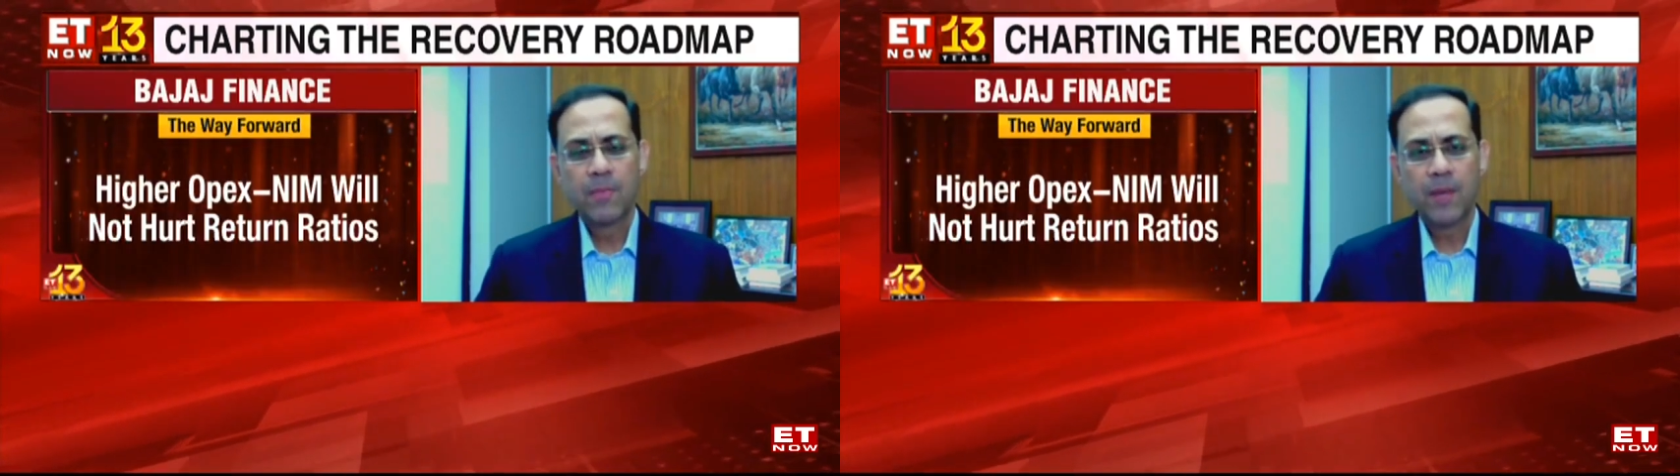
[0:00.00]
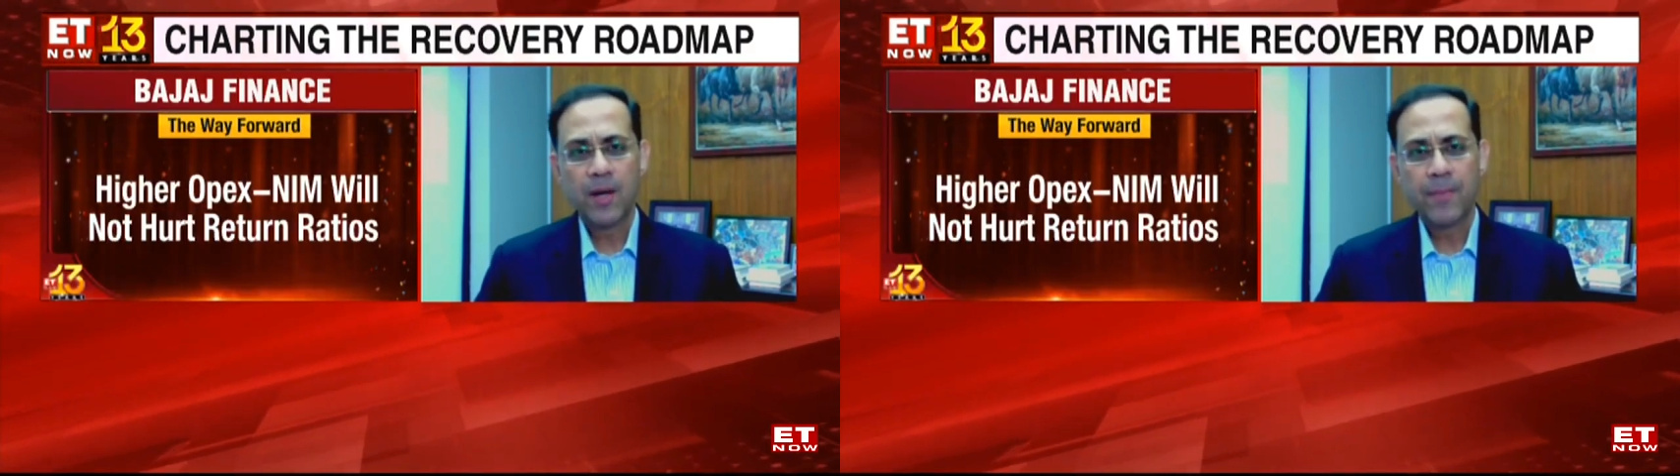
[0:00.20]

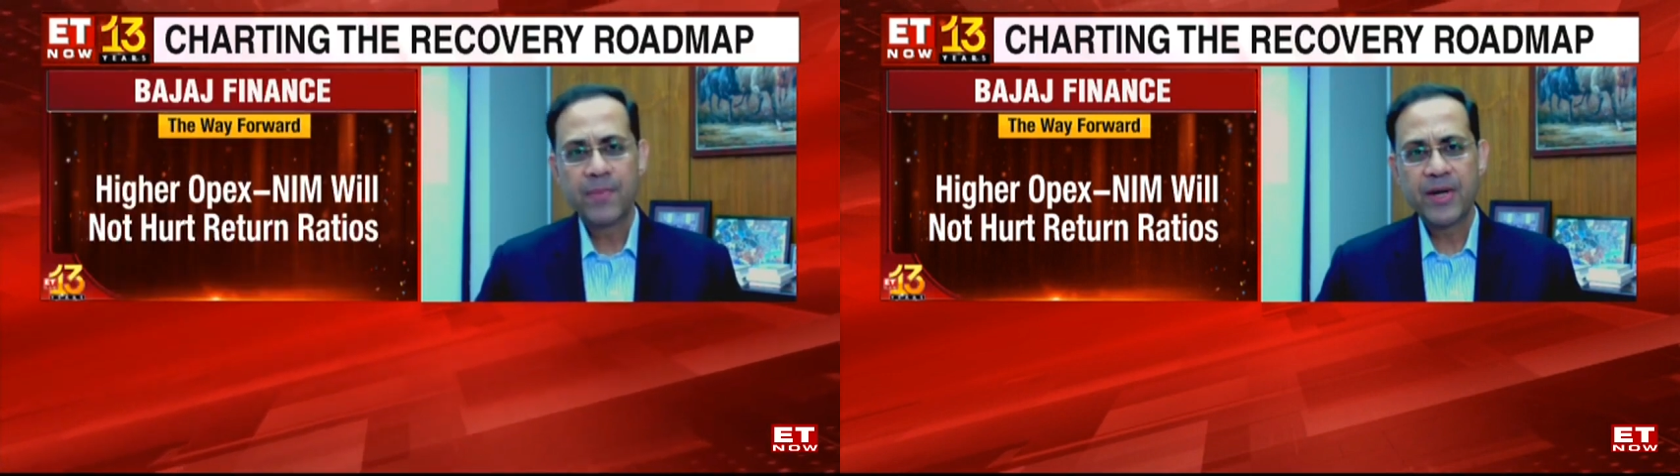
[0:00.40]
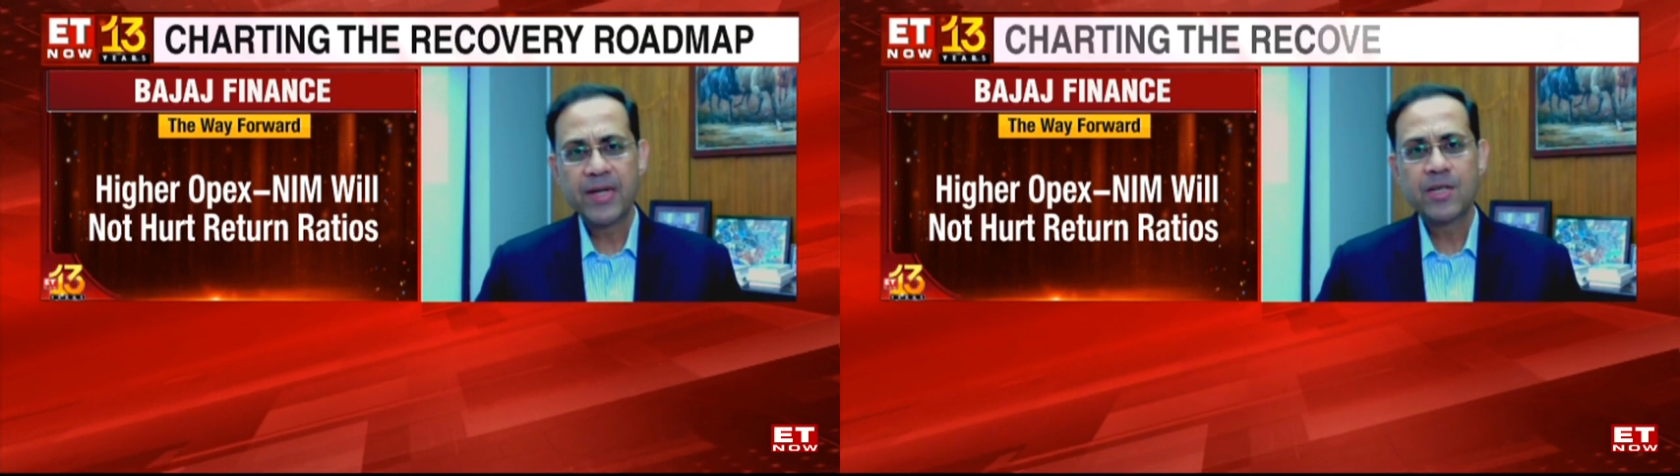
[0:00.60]
uh,
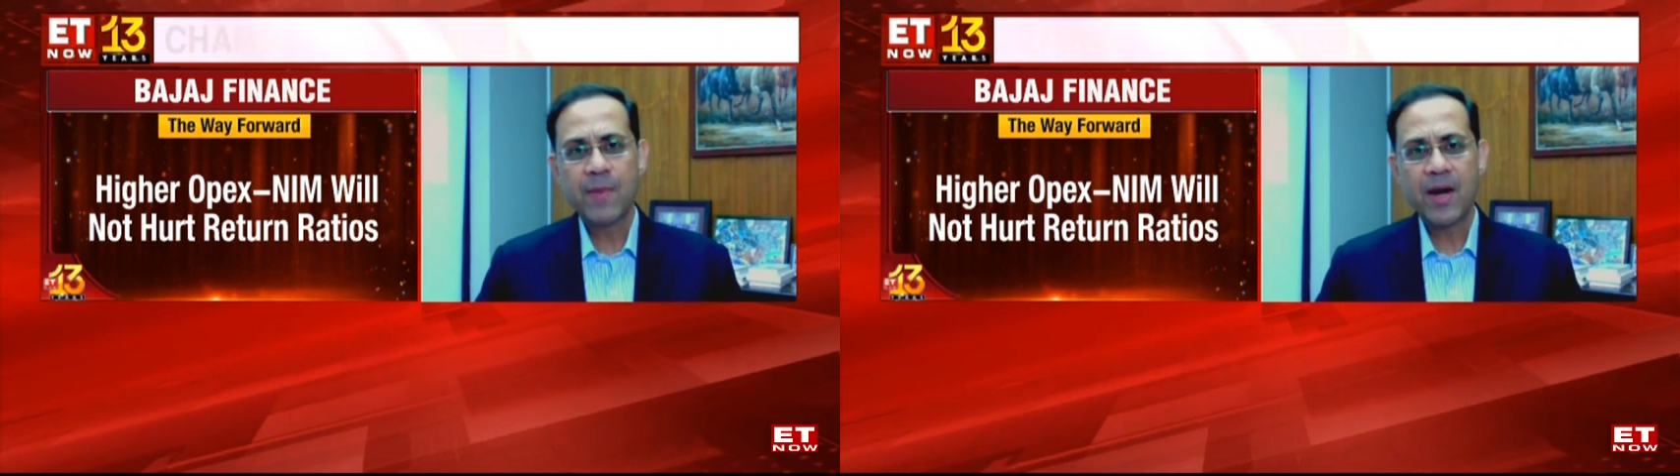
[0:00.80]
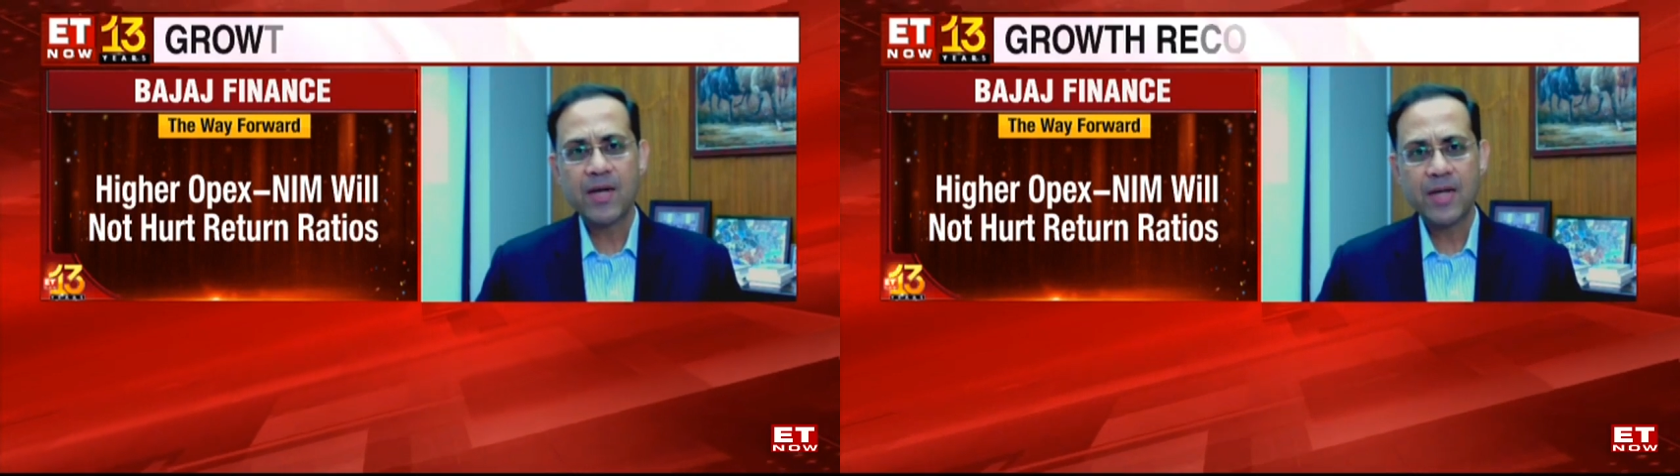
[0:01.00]
bring
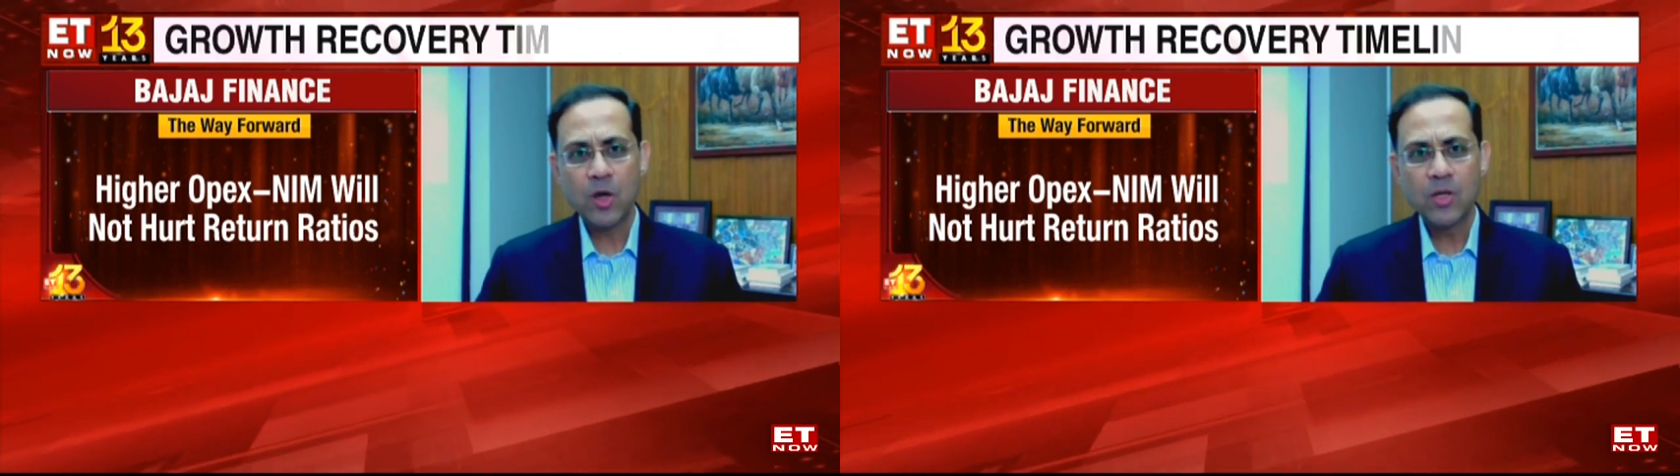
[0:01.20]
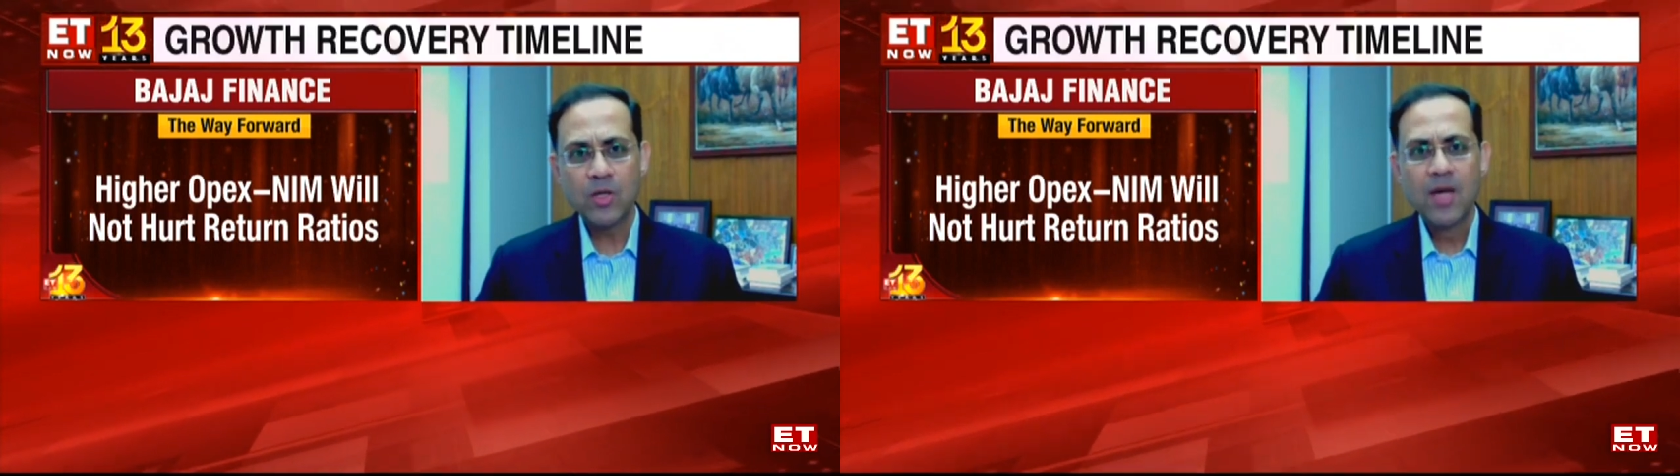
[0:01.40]
demand
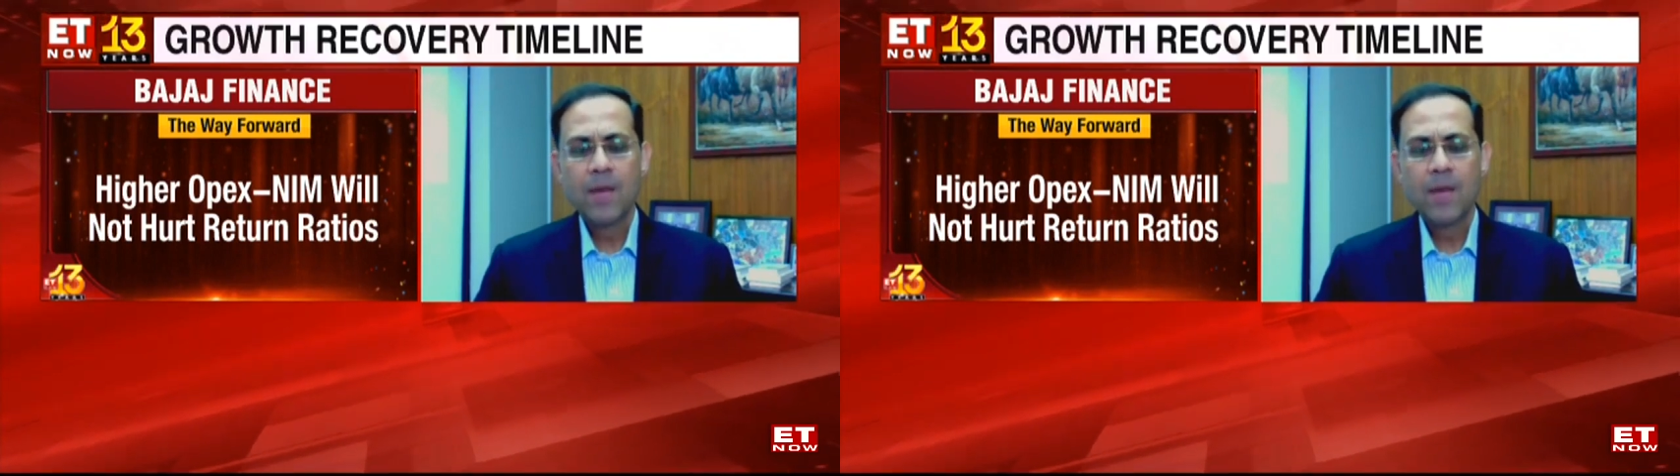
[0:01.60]
down.